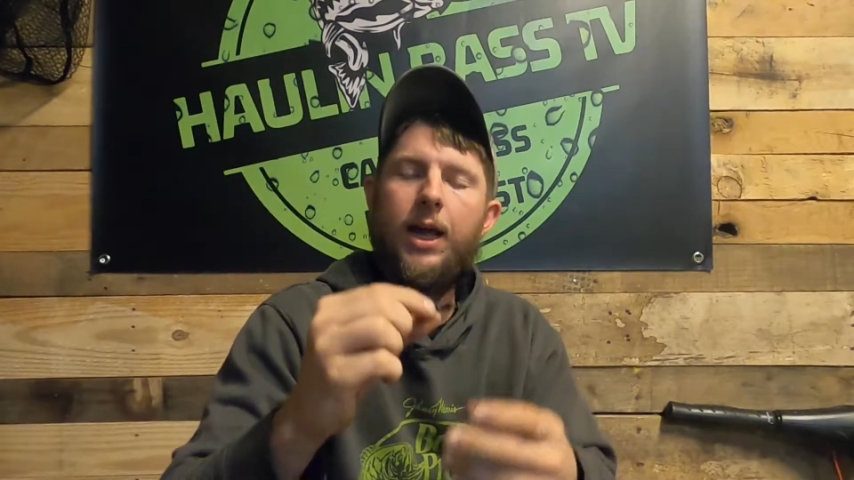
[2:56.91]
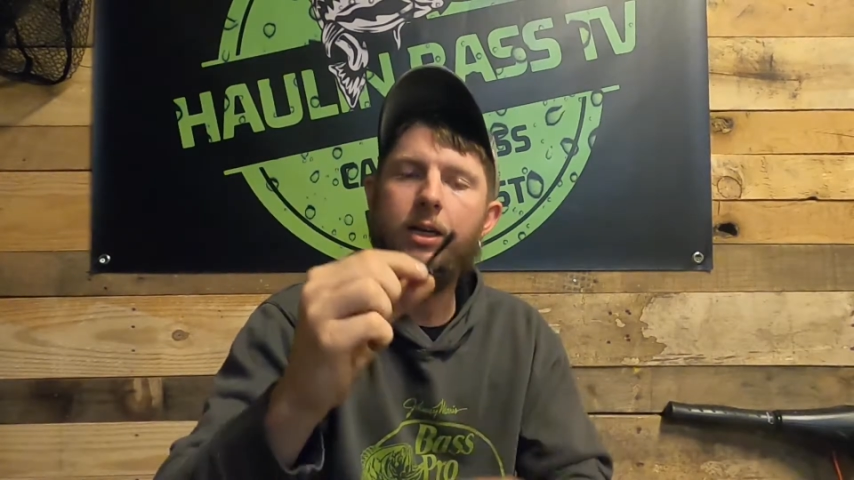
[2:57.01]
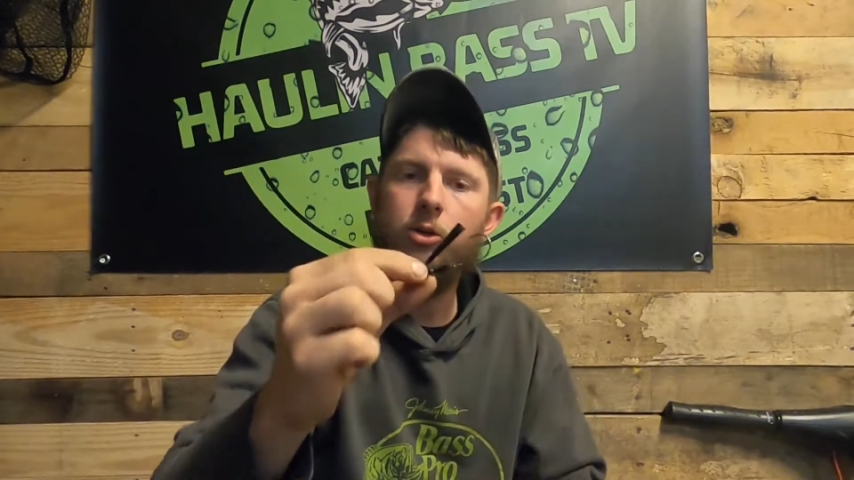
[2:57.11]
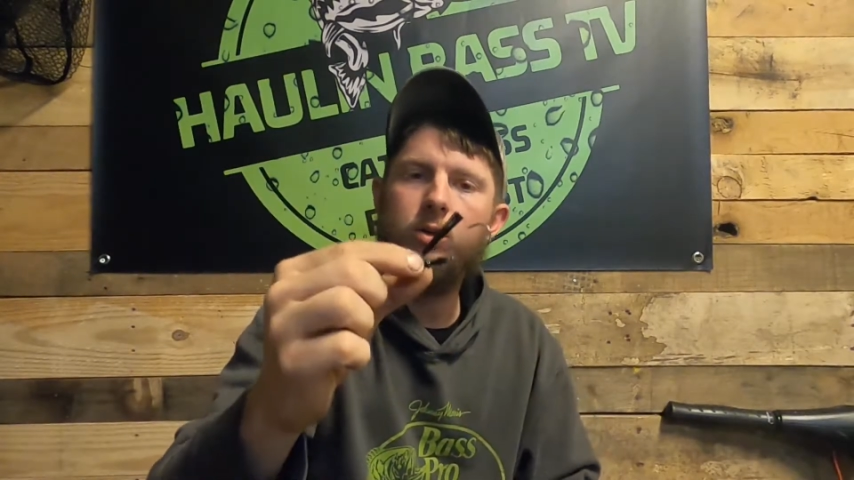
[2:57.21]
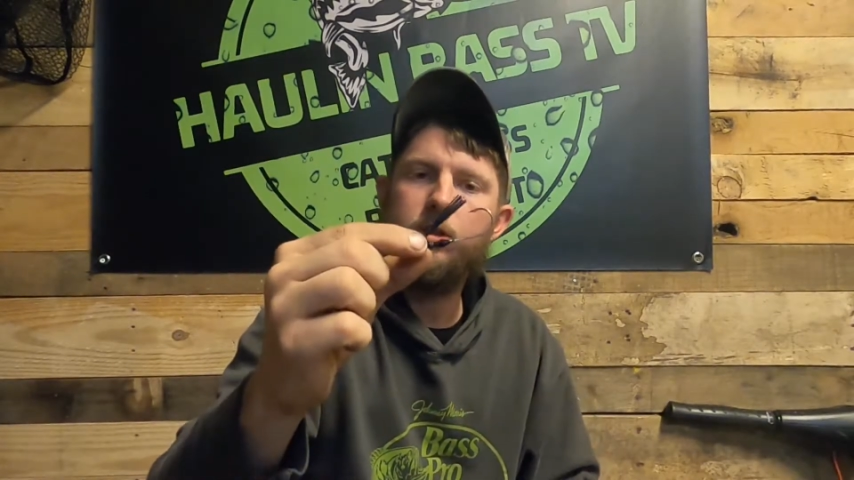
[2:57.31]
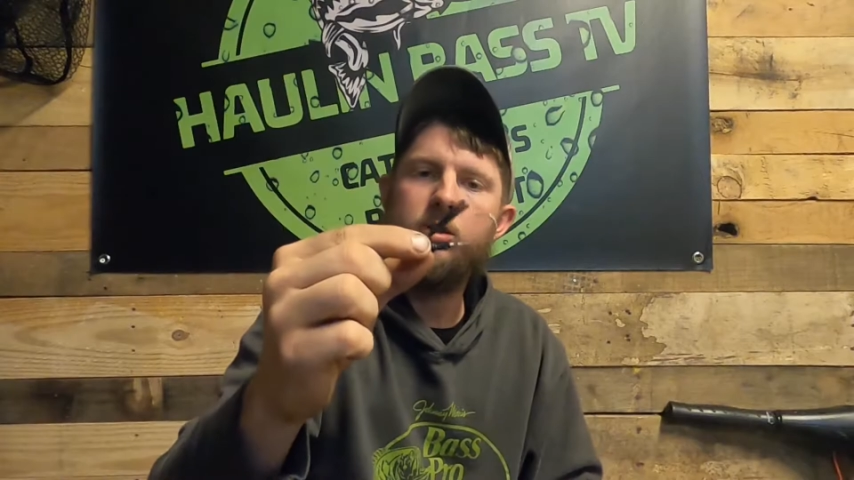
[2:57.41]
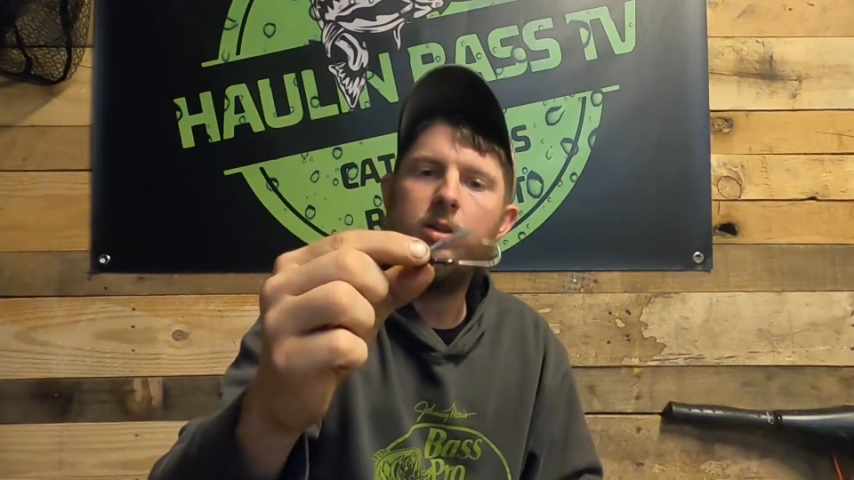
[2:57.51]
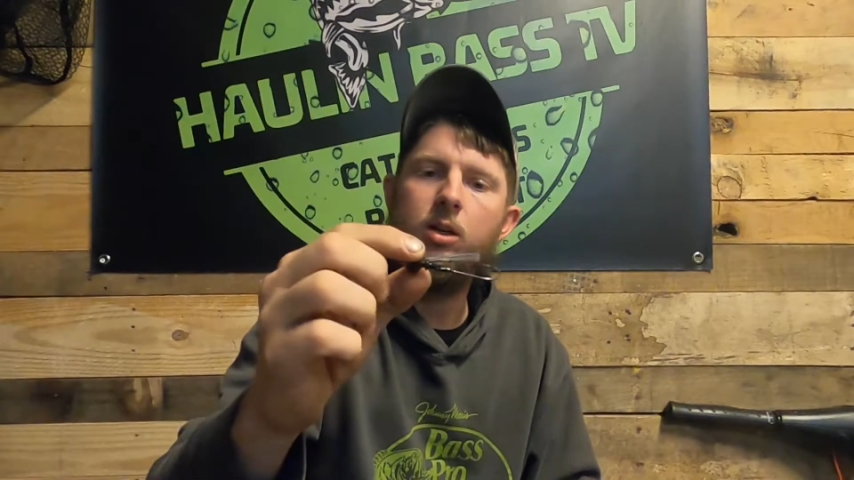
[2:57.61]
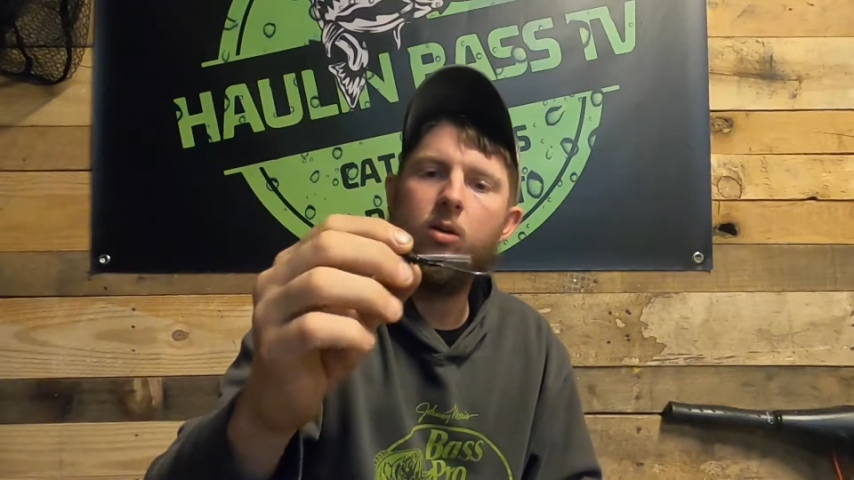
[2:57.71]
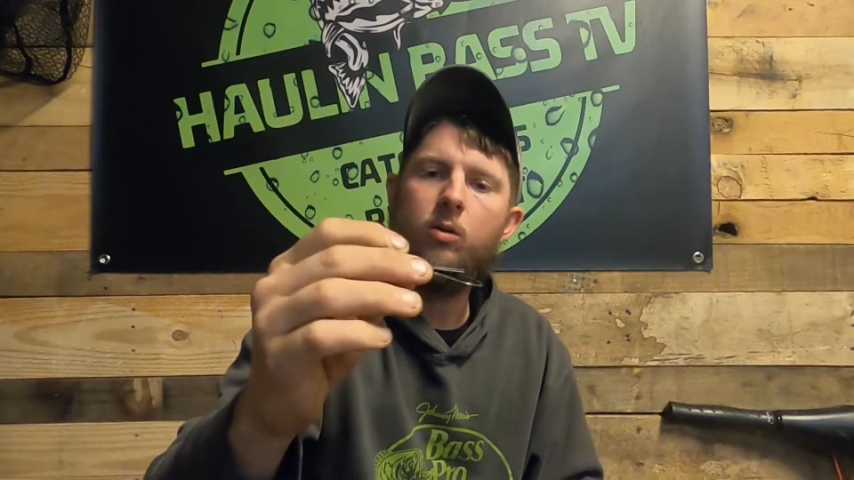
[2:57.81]
and you can
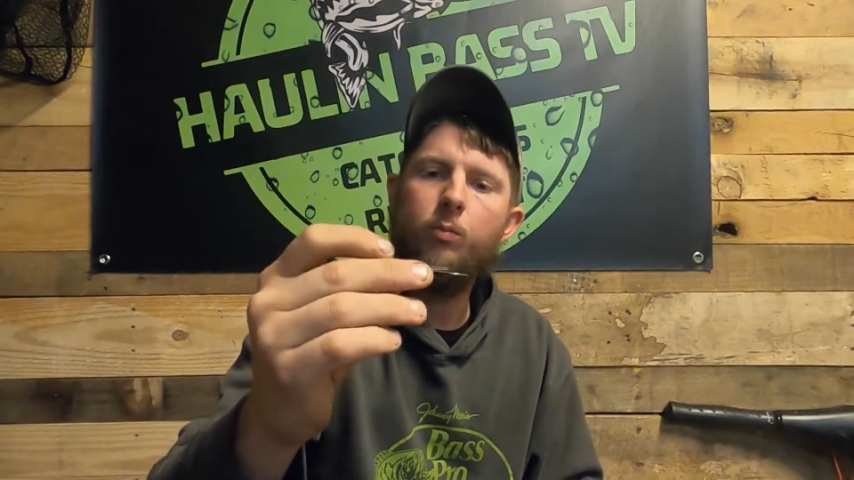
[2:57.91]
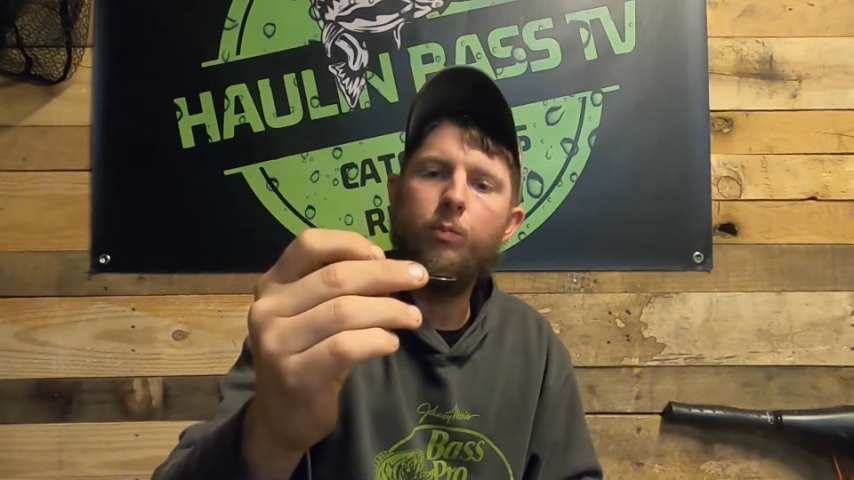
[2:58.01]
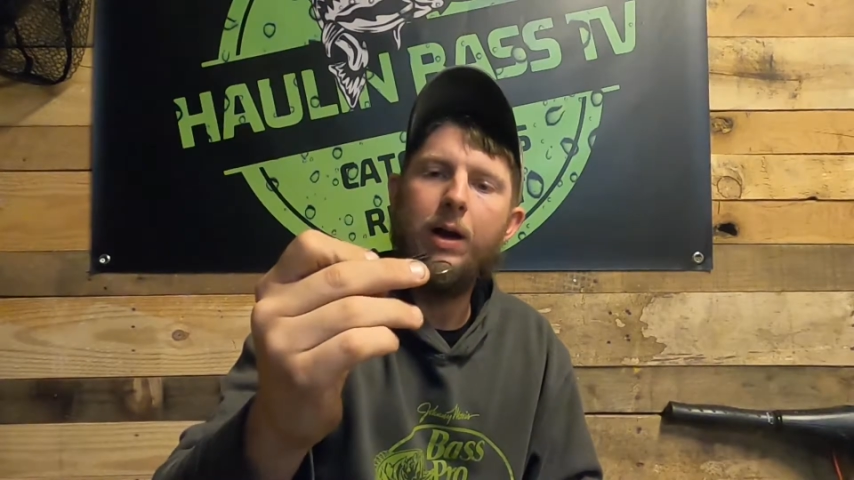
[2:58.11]
still